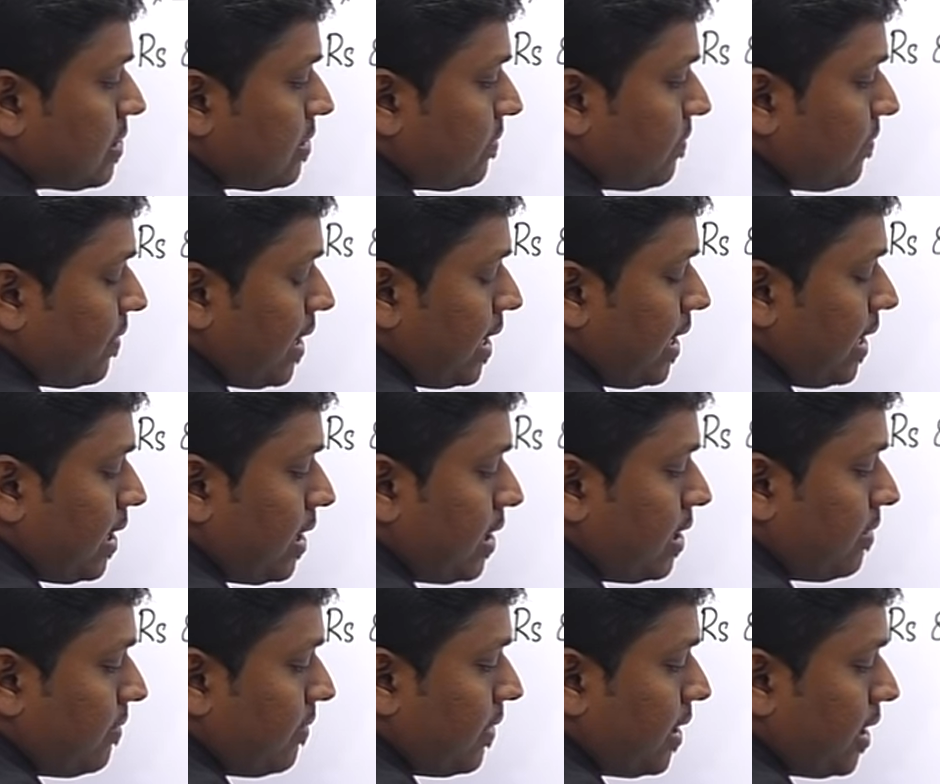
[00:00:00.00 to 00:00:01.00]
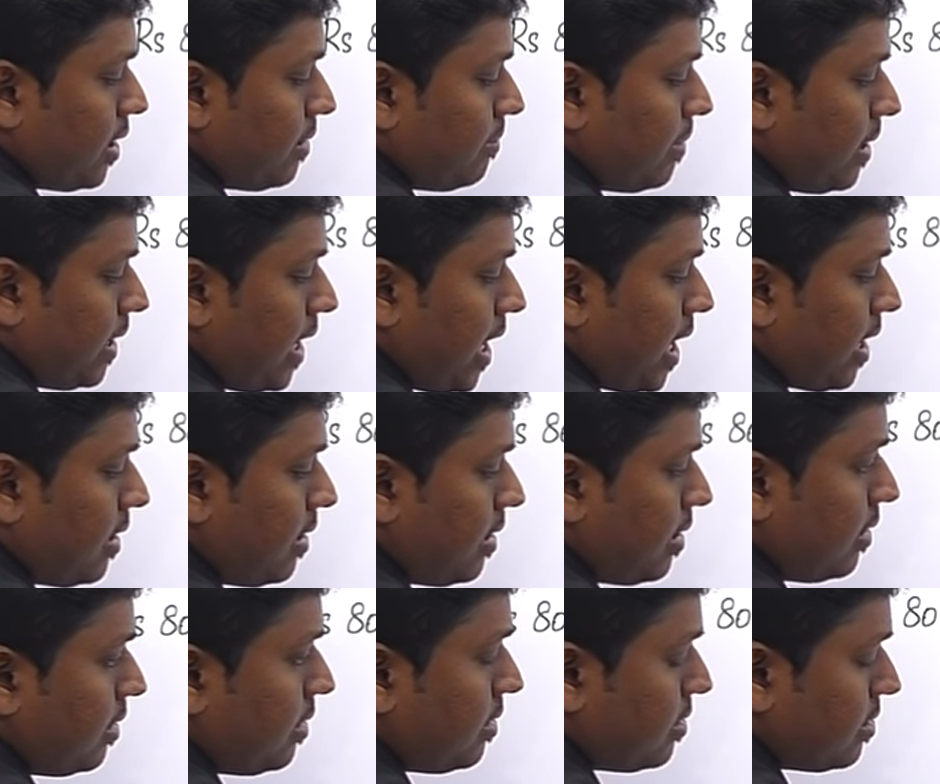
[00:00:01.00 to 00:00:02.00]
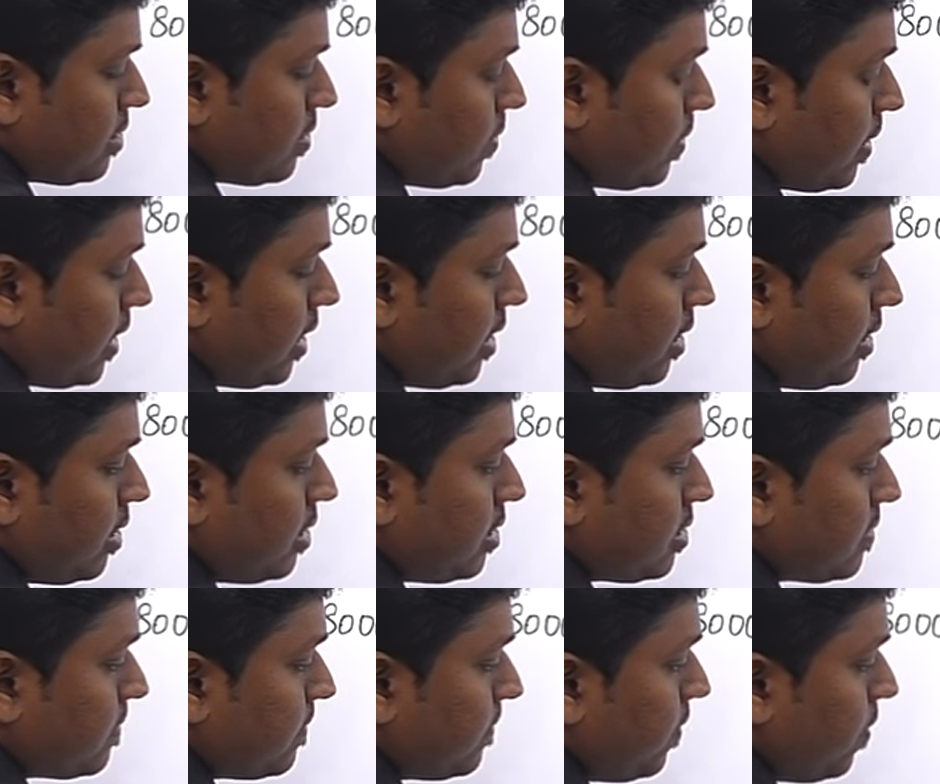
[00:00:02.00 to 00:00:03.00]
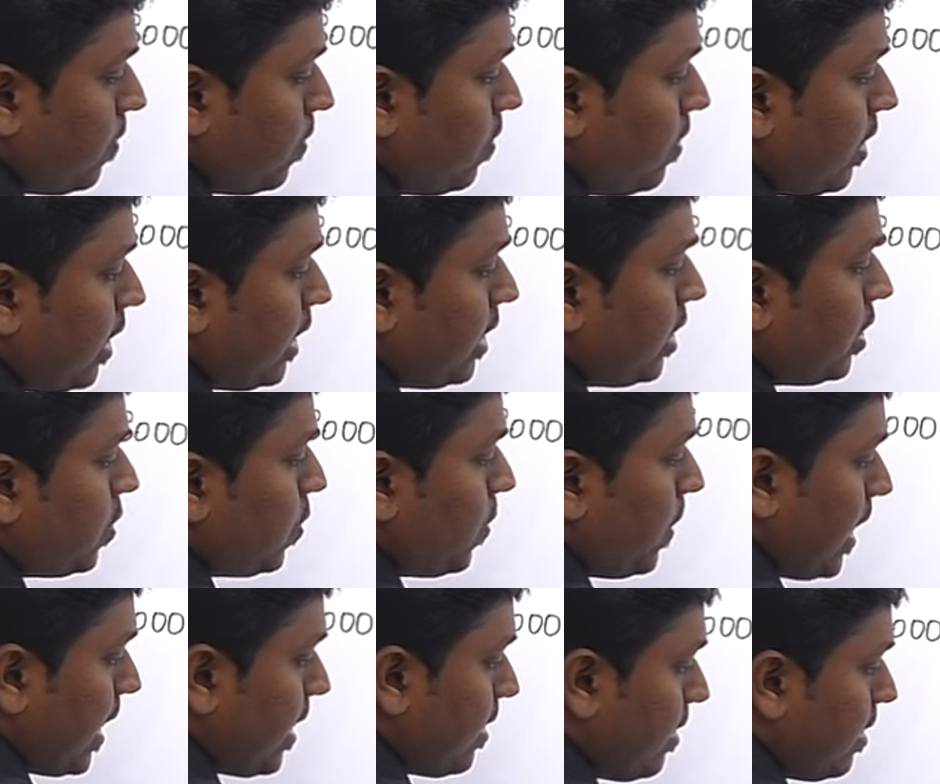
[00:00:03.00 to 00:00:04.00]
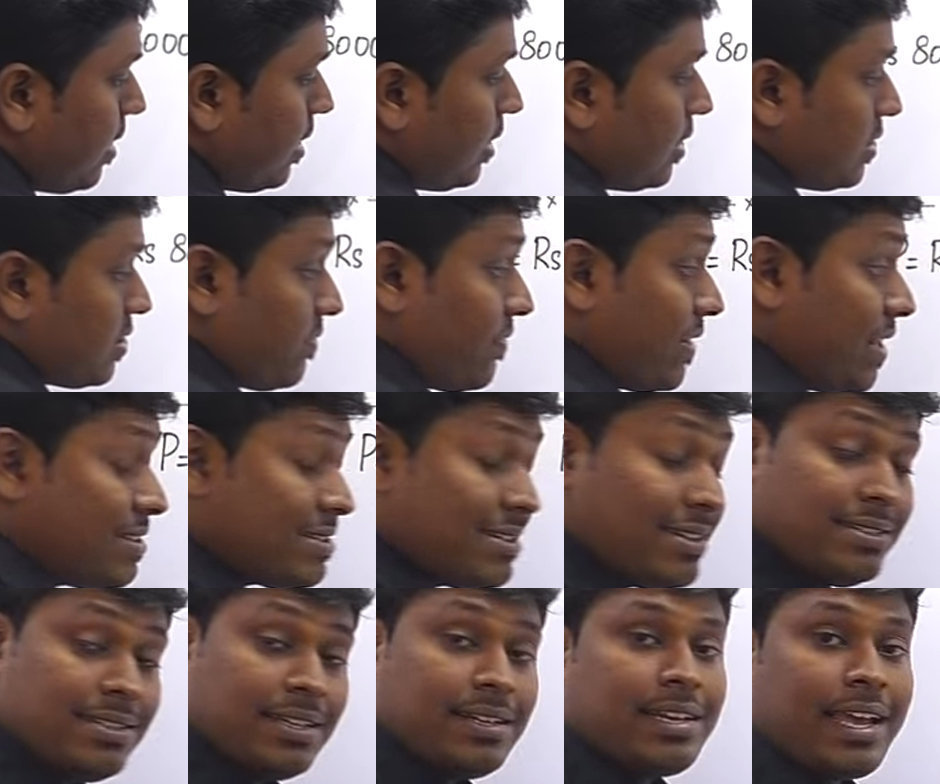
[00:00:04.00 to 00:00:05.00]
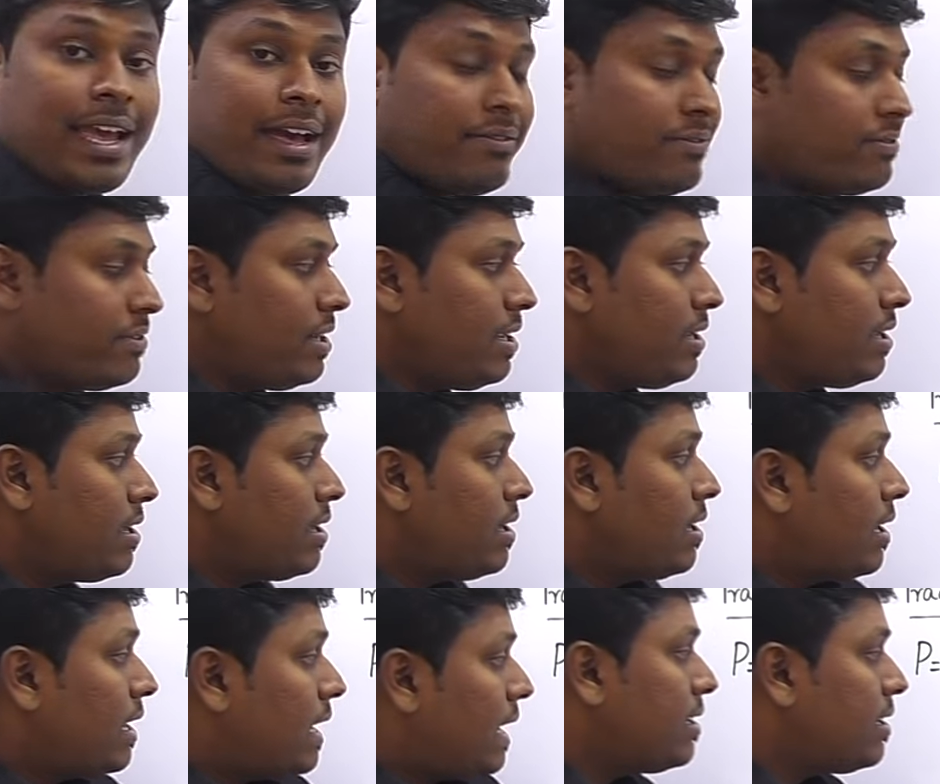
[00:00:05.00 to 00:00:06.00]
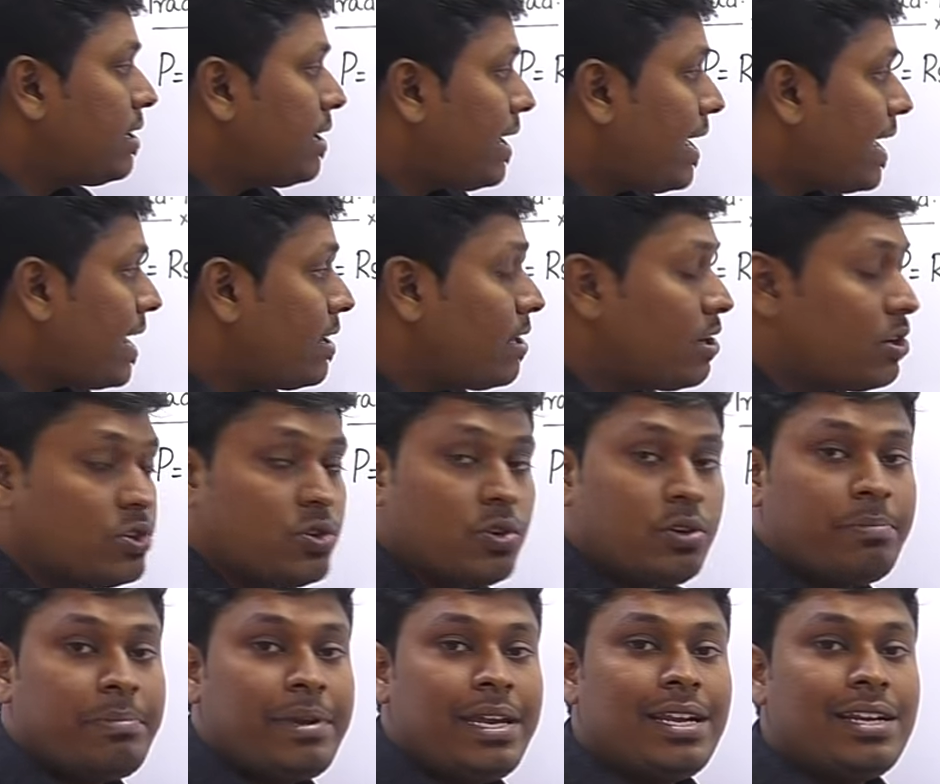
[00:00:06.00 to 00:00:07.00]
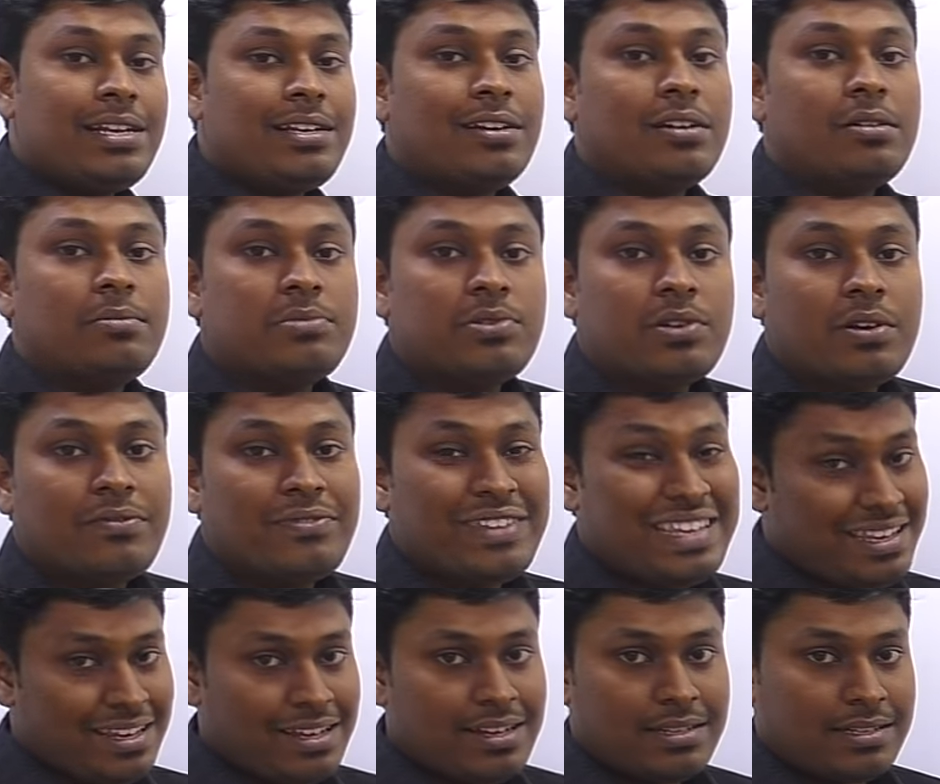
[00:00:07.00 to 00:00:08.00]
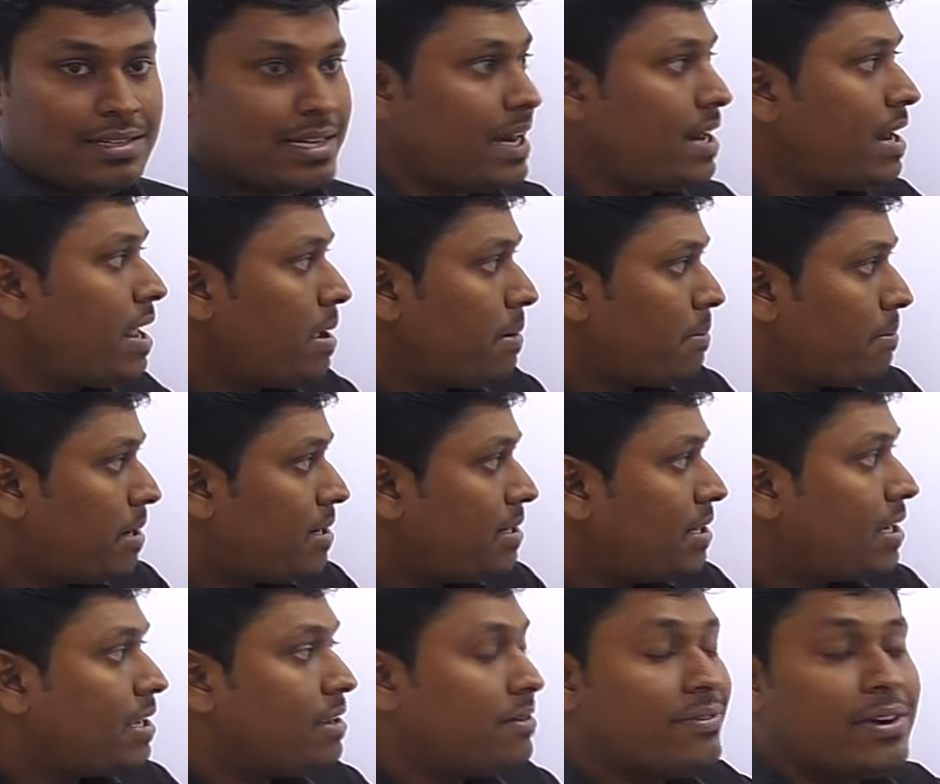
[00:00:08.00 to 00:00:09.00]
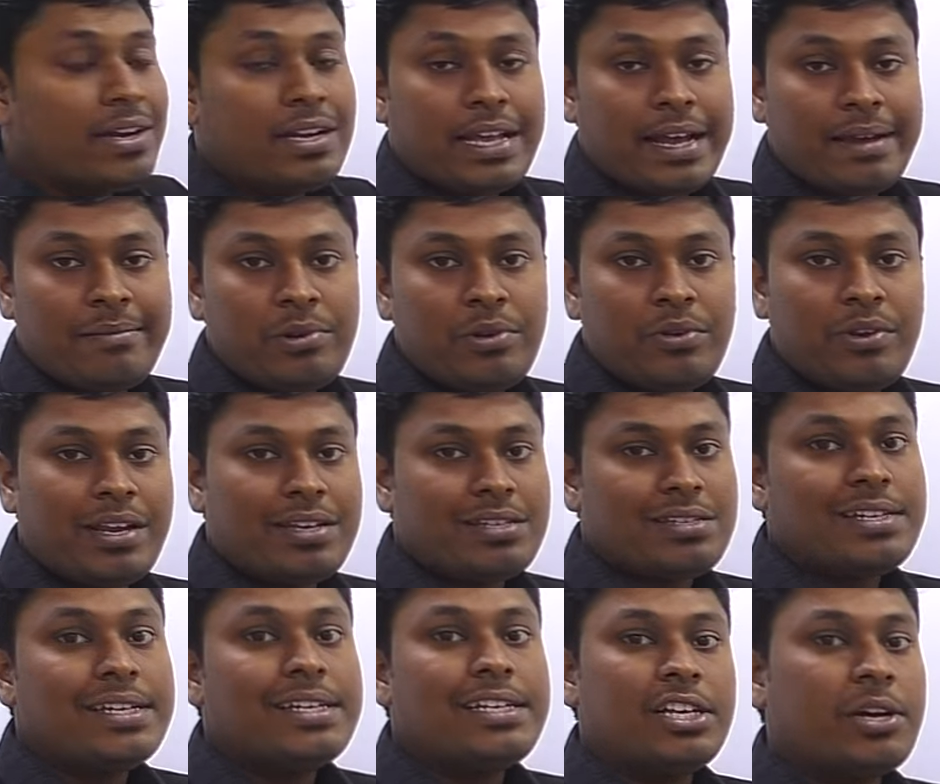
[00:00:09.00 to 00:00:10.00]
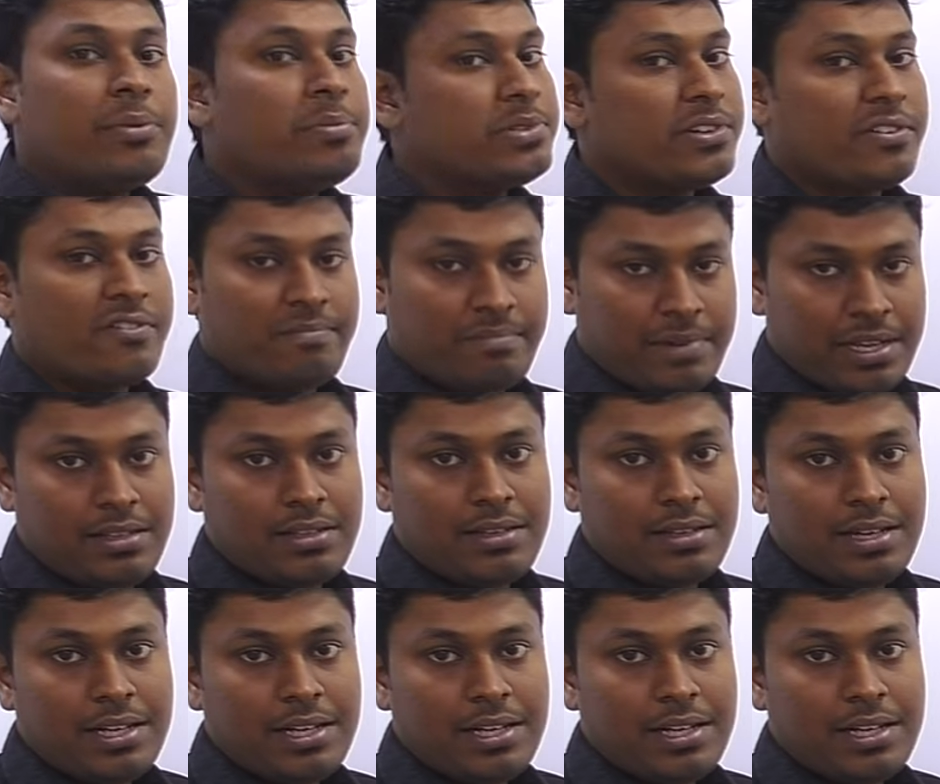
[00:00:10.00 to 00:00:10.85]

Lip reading: So 5 divided by 100, so here it is 4 into N. So friends, listen carefully. N should be in terms of years, right? But the given time duration in terms of month.